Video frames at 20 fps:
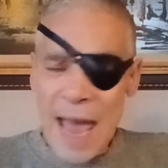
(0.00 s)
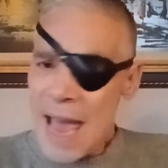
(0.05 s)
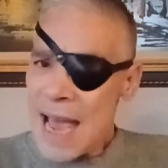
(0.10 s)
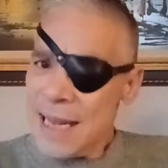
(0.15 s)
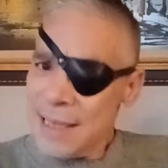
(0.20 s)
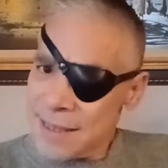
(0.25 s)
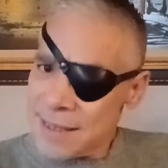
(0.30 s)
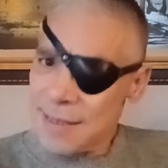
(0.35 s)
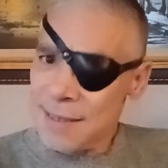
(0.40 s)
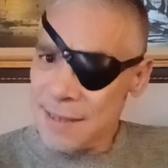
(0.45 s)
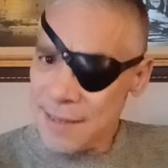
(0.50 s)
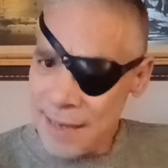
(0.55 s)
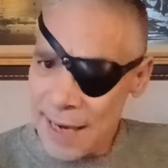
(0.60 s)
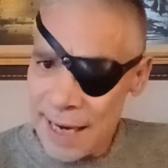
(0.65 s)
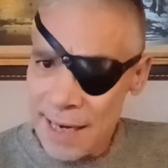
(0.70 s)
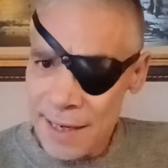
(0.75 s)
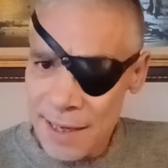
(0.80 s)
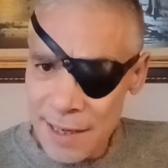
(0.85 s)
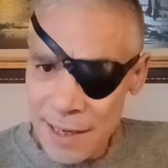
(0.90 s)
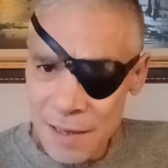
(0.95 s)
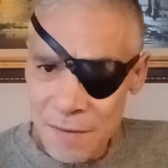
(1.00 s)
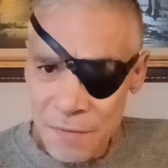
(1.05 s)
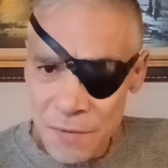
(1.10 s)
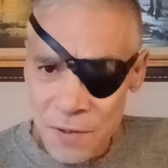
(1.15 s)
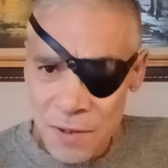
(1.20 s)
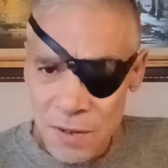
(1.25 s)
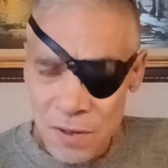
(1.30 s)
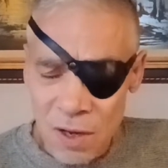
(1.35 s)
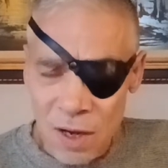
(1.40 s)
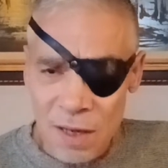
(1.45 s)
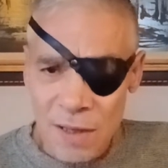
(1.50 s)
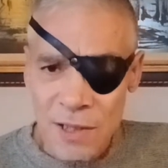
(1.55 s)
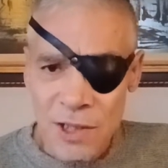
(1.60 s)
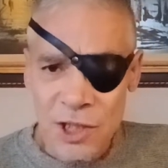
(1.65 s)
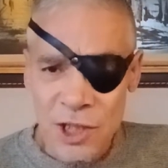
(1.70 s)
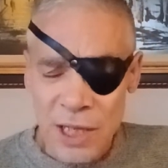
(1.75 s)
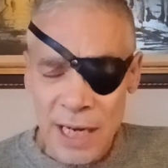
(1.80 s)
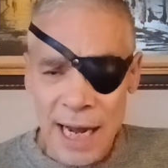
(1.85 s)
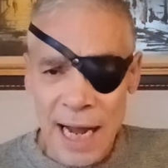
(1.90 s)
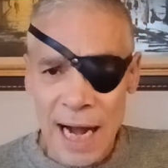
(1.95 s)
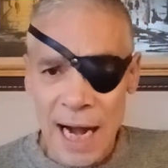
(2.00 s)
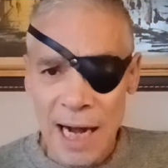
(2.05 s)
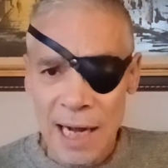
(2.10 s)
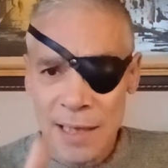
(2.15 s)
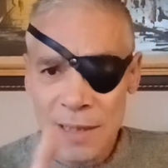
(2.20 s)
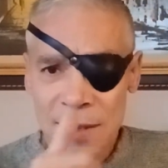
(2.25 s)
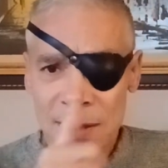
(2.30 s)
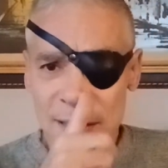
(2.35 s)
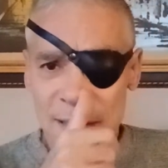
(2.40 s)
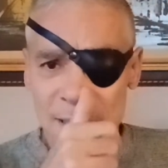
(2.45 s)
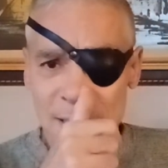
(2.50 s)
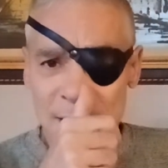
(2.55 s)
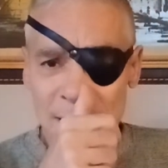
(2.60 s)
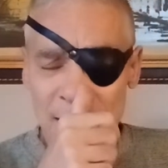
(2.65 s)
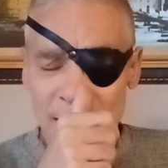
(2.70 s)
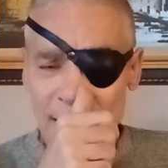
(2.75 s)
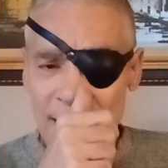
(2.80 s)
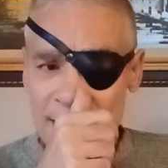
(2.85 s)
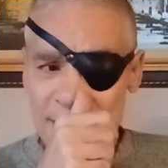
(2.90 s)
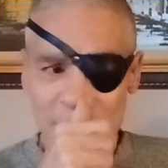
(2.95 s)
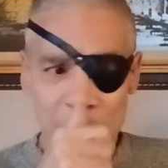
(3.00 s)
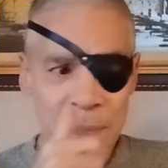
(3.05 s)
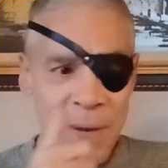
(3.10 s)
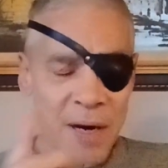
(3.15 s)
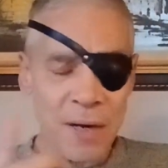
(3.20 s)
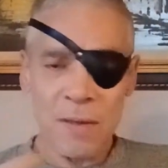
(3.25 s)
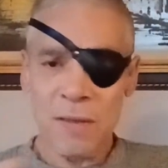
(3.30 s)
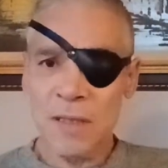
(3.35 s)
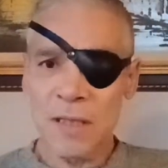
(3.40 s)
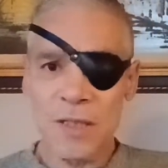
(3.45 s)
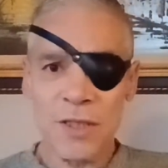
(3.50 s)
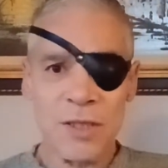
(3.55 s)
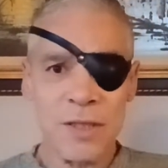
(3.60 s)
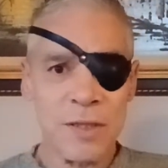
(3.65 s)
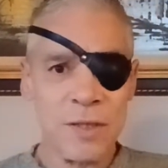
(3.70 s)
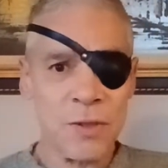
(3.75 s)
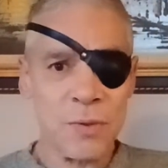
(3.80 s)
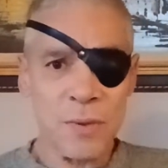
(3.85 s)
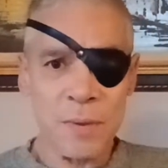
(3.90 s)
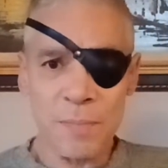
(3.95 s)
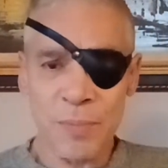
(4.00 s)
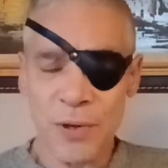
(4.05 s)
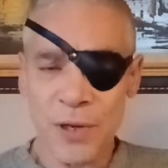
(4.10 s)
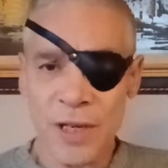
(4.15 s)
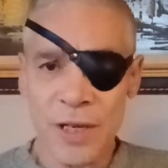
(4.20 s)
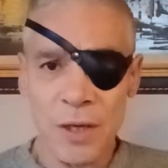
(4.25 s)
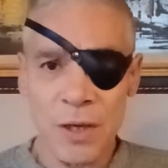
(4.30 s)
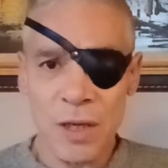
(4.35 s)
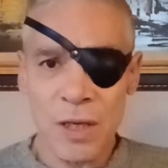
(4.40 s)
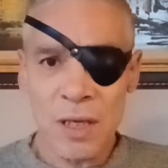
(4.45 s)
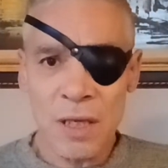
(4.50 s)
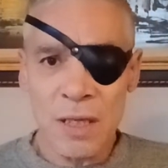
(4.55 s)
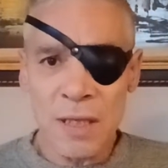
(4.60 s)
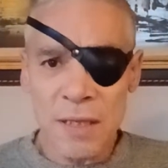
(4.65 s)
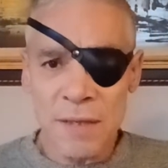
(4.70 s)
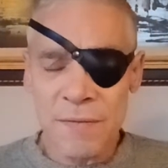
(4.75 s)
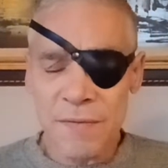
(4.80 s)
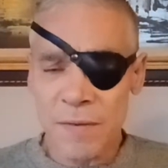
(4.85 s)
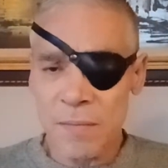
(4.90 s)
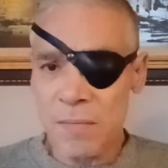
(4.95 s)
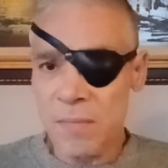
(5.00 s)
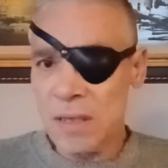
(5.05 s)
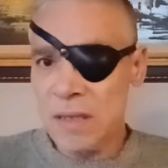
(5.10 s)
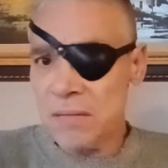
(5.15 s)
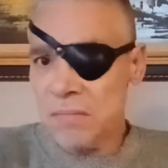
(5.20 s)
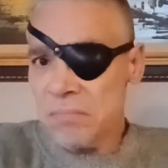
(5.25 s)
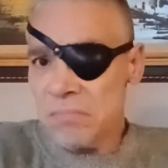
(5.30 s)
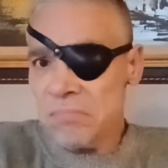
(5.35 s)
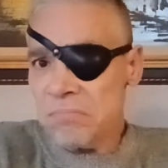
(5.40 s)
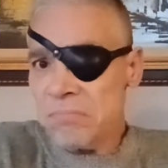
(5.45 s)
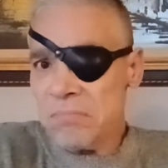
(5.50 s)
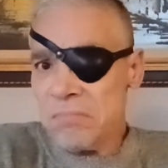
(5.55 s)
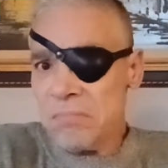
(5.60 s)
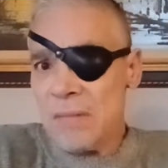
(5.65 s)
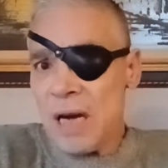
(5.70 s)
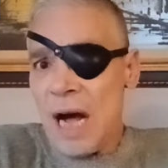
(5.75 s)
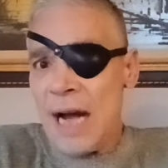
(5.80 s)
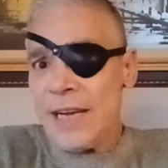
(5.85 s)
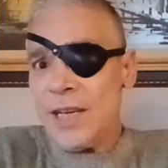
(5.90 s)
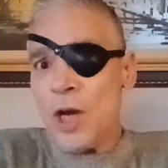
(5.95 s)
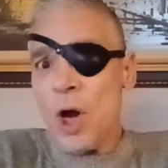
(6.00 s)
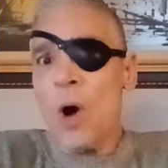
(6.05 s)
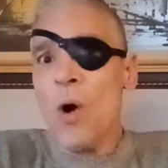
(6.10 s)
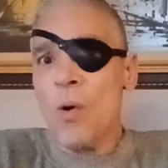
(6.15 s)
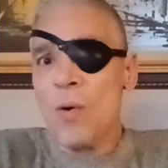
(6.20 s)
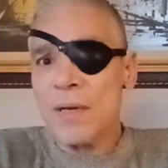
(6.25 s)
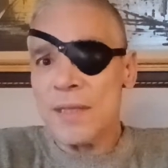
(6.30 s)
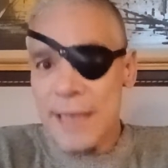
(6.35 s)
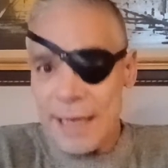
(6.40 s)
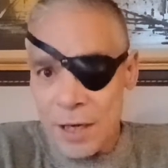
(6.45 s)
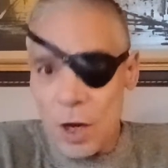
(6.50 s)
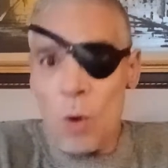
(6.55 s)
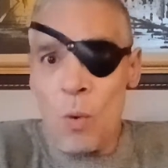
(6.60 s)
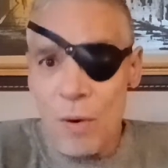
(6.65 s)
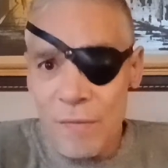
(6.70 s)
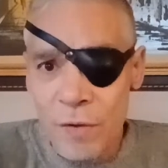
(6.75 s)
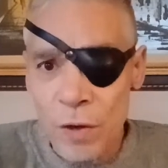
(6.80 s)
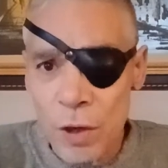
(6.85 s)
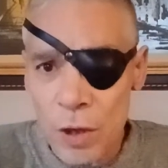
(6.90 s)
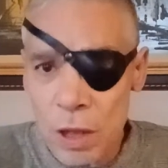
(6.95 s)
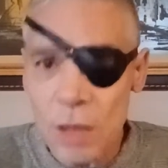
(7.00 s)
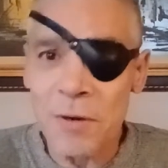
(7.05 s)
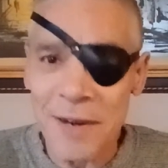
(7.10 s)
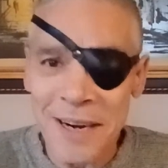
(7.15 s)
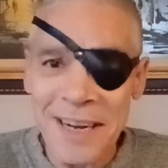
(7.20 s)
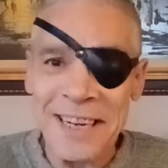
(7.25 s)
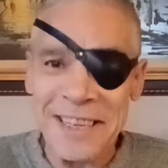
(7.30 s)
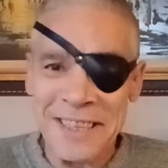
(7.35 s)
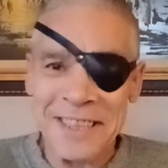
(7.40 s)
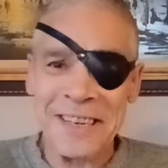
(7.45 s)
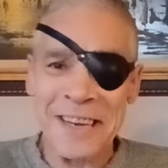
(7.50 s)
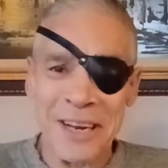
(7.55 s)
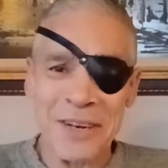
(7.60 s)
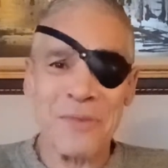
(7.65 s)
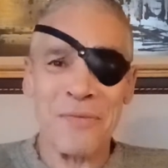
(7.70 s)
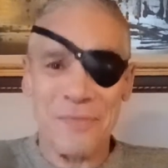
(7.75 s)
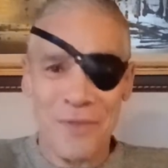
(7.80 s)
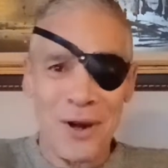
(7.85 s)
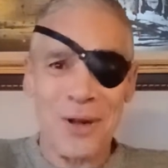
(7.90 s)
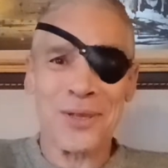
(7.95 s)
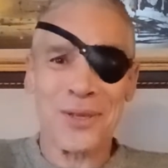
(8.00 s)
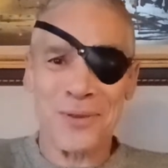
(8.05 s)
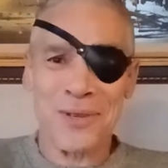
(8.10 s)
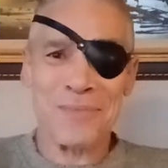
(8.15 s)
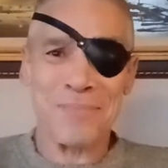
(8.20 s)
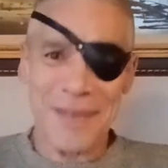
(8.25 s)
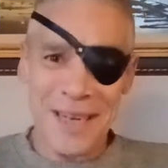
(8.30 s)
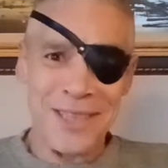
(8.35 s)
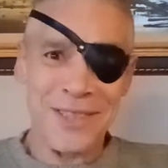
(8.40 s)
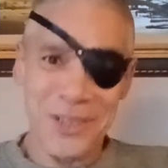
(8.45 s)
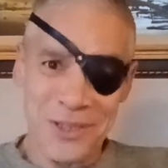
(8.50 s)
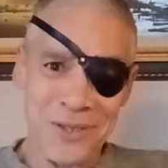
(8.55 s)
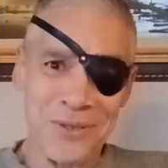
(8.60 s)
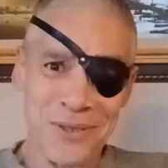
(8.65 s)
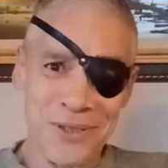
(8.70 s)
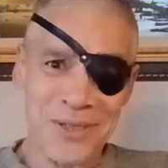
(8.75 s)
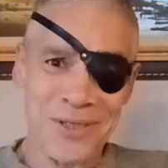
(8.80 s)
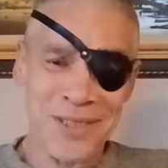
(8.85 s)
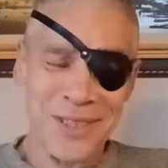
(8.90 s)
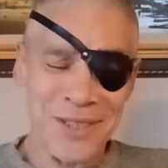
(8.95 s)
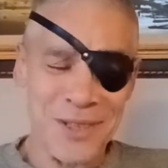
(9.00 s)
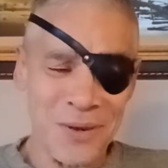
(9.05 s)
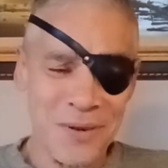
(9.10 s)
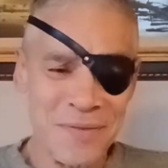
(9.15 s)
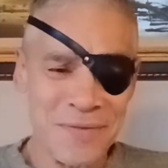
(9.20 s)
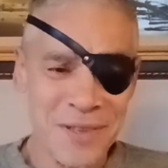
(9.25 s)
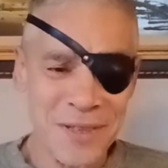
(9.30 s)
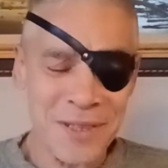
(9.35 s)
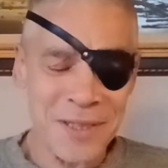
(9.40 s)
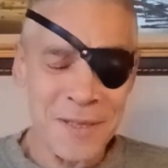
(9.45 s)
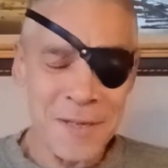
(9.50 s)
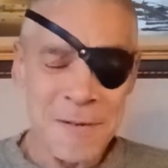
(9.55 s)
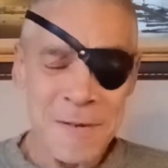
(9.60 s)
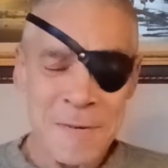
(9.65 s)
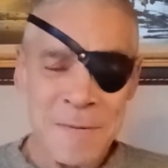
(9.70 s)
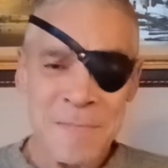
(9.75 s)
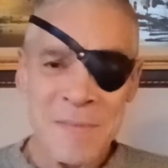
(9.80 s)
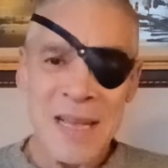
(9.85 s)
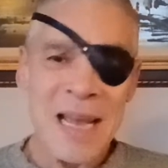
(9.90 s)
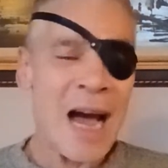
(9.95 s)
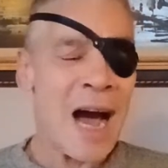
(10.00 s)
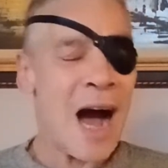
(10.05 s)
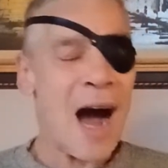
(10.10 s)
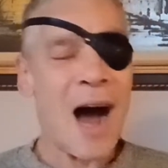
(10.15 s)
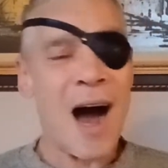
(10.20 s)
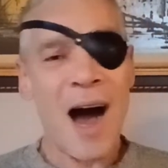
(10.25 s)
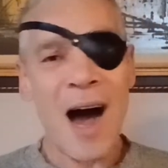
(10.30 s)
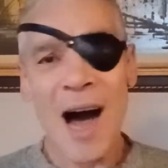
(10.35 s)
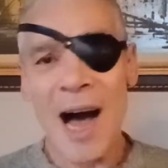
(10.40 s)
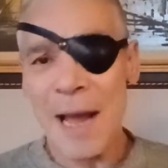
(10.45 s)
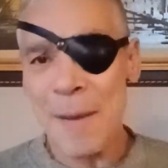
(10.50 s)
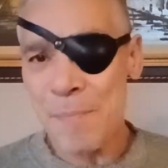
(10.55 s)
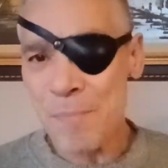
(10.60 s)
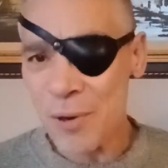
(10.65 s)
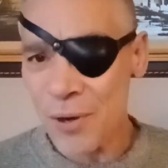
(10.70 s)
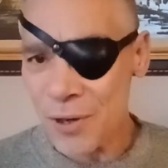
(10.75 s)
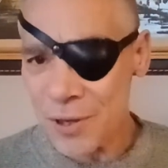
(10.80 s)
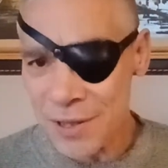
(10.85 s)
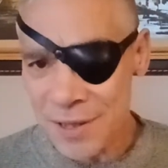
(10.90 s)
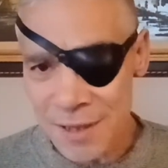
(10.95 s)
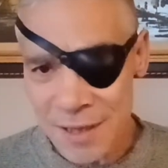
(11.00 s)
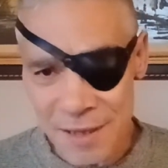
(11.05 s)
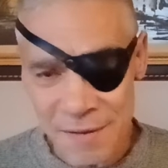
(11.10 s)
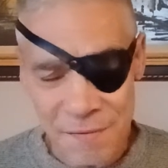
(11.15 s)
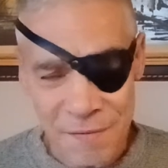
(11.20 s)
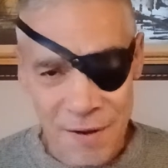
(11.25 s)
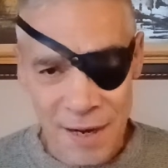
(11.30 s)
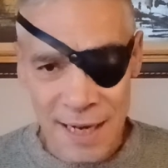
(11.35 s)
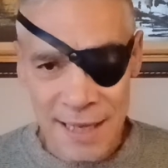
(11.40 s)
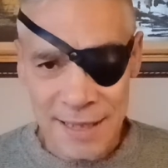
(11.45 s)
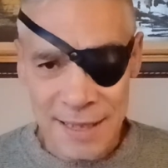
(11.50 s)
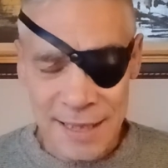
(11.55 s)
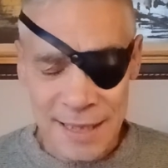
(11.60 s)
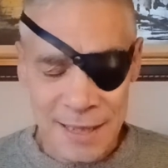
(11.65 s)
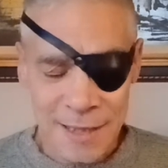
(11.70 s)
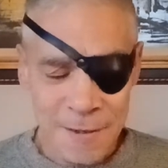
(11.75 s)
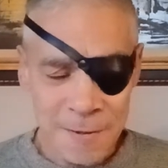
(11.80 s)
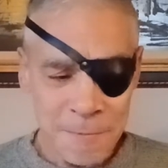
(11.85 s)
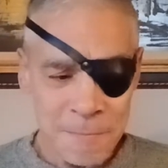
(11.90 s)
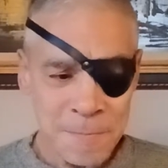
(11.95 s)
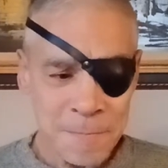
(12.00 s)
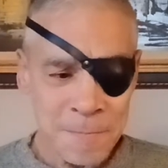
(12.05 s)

and sustaining it for as long as she has, and apparently she's doing pretty good from what I know, because I know of her, right? I don't follow her, but I do certainly know of her. I personally find it